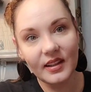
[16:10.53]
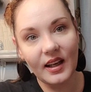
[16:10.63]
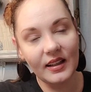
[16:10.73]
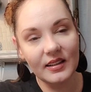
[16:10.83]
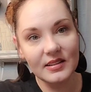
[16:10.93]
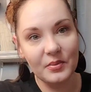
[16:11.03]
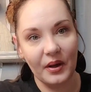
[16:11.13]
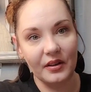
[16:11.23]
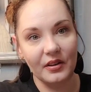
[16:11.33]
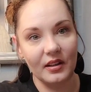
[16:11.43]
I get
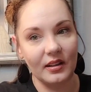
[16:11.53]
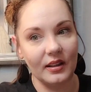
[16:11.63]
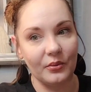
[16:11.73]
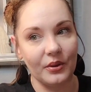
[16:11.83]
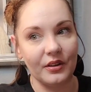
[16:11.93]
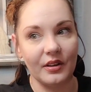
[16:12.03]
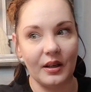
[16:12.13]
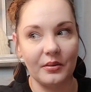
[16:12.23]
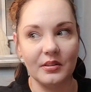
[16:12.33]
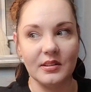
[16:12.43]
inspired at like weird
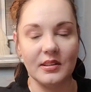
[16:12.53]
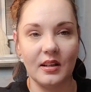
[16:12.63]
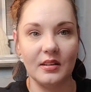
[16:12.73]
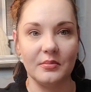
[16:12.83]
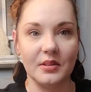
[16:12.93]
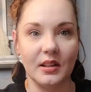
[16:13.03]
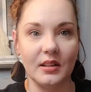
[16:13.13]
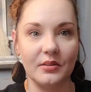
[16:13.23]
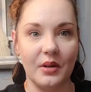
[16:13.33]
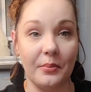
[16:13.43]
hours and times, and
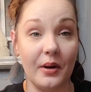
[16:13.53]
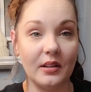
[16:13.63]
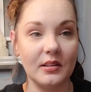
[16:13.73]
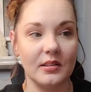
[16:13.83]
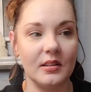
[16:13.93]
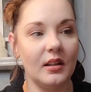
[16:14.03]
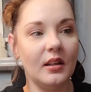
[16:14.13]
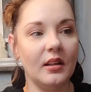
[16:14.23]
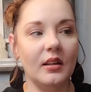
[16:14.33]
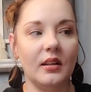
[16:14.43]
I practice
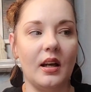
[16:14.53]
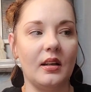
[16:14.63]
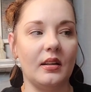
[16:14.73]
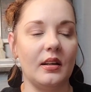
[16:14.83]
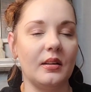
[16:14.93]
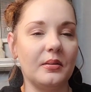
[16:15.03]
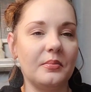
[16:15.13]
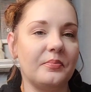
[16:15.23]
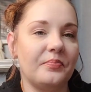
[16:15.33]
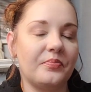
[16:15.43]
kind of like
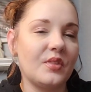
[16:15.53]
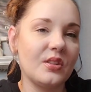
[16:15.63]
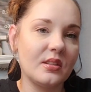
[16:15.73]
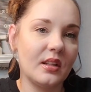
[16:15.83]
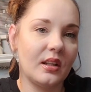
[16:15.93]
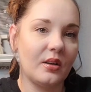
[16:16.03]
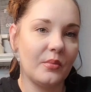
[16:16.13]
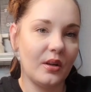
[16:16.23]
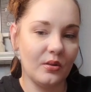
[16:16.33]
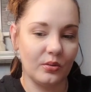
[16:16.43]
just like on
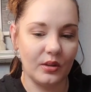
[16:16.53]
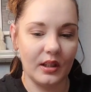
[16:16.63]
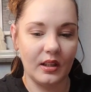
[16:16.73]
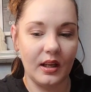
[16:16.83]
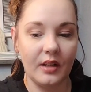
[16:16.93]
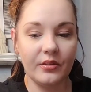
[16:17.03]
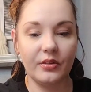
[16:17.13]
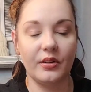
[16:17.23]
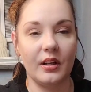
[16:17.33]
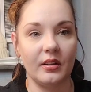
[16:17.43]
my own. And I have to
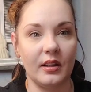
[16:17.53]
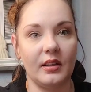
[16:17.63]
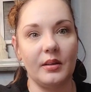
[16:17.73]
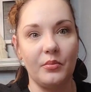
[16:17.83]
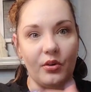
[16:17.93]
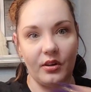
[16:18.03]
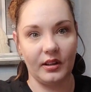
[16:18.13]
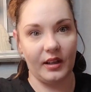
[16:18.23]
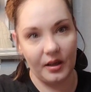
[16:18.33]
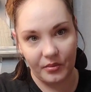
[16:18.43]
learn how to like get more on
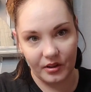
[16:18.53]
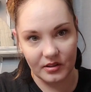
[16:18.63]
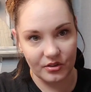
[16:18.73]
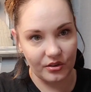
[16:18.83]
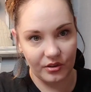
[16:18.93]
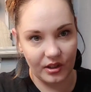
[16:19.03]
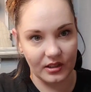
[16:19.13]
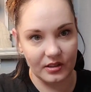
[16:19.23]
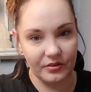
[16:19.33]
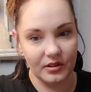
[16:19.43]
the camera and show you
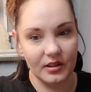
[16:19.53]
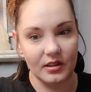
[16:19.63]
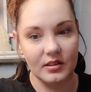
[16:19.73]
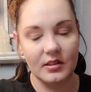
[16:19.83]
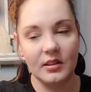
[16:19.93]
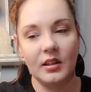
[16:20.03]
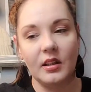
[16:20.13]
guys different things